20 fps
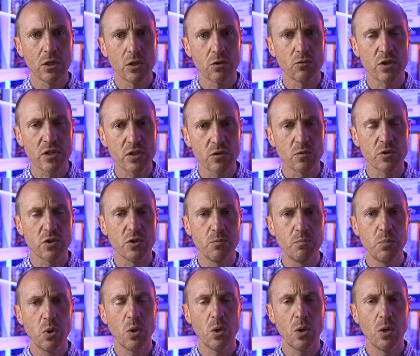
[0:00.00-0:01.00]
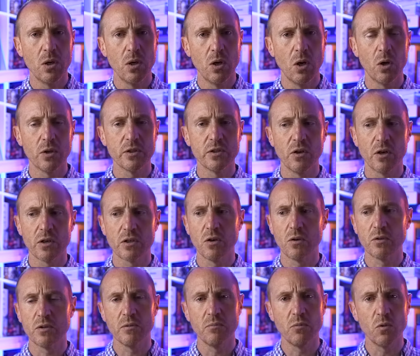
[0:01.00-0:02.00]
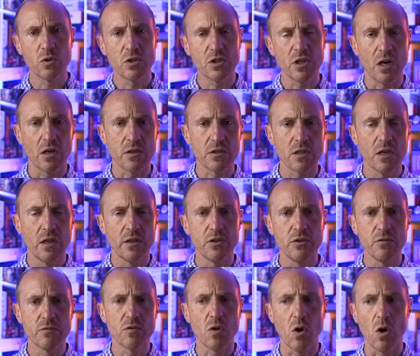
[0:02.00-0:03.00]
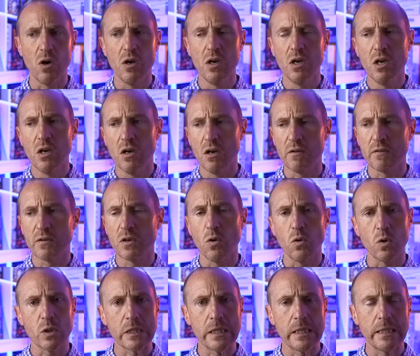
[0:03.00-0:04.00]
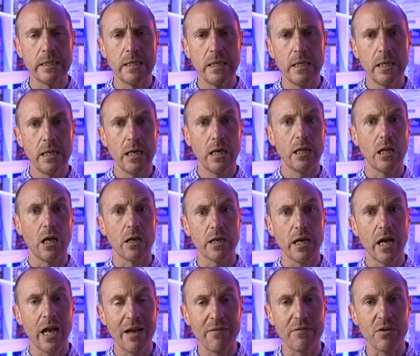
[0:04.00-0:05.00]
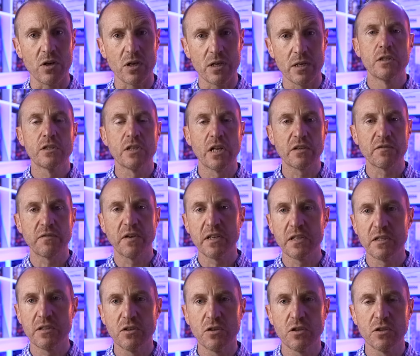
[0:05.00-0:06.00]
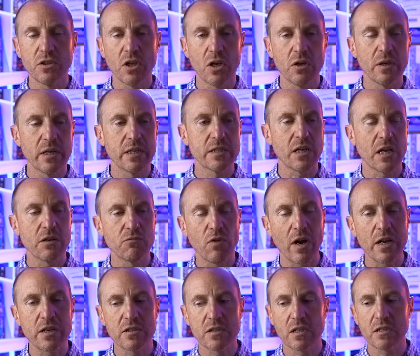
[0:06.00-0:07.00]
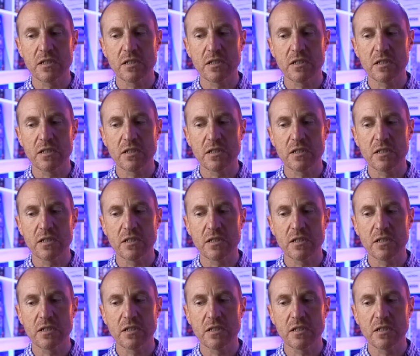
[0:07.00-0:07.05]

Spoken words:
crystals you put on the icon, the more chance you've got of causing a load of havoc. So next thing you could do is a ranged